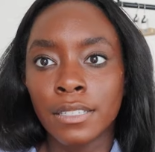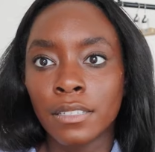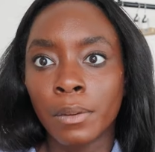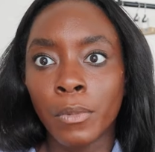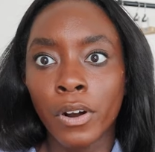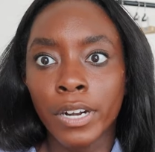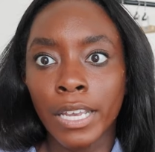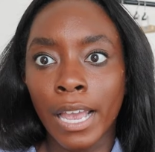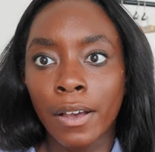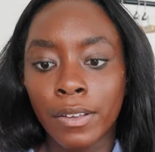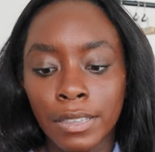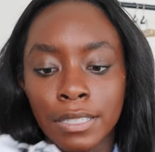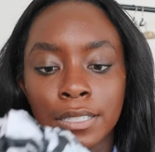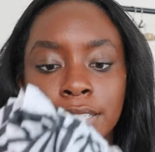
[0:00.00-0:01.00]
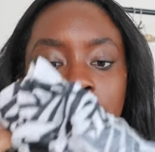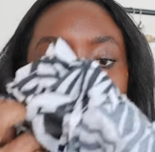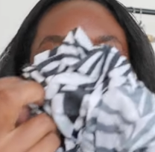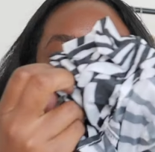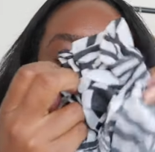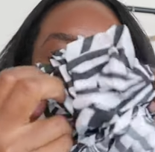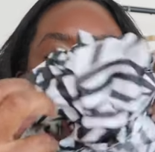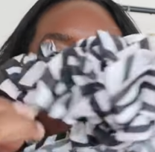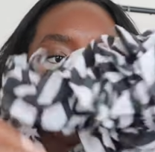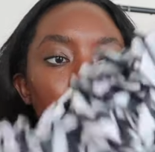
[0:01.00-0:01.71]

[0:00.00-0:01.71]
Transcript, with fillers: Since I'm already out in the city, I